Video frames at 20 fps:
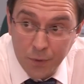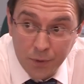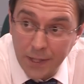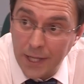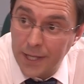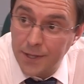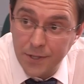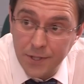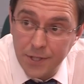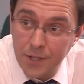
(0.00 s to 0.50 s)
will
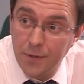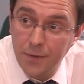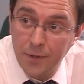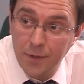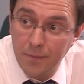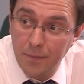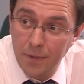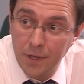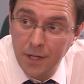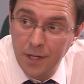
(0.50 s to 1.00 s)
lend to
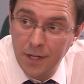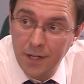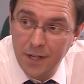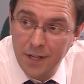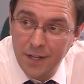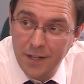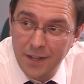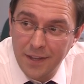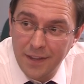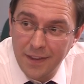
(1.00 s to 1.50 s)
them,
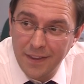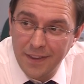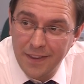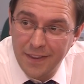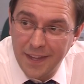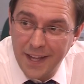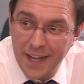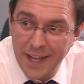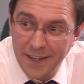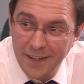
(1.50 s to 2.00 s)

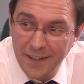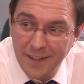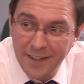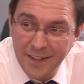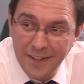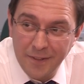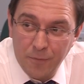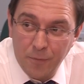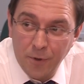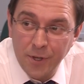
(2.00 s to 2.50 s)
then
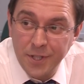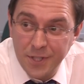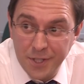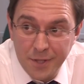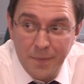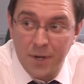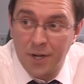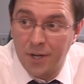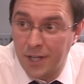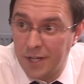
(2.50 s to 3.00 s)
what is
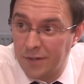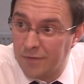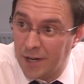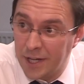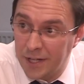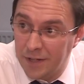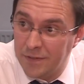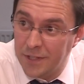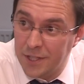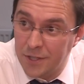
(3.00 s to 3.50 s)
the market
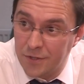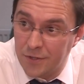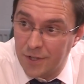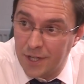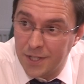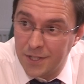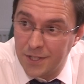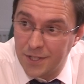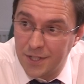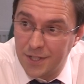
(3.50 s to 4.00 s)
rate of
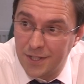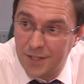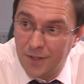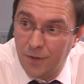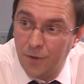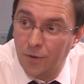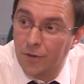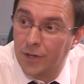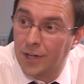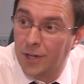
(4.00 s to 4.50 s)
interest
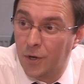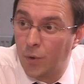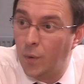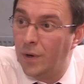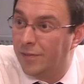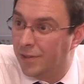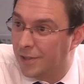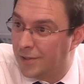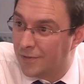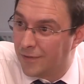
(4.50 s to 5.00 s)
or an
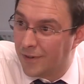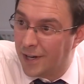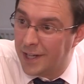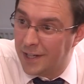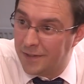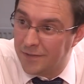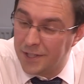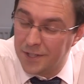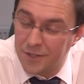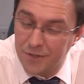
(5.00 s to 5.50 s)
equivalent
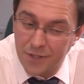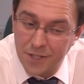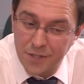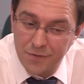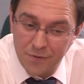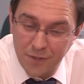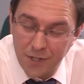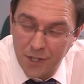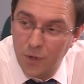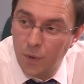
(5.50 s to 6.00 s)
rate of
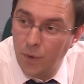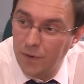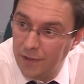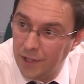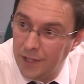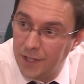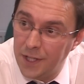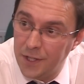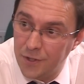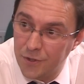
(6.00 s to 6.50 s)
interest for an
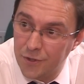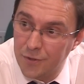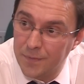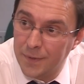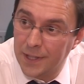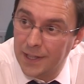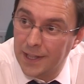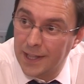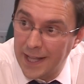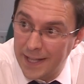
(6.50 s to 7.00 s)
equivalent
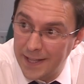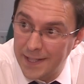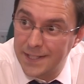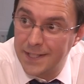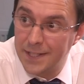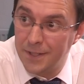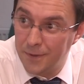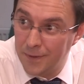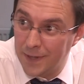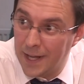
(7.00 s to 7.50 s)
instrument lent
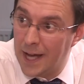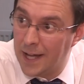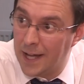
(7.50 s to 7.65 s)
to that?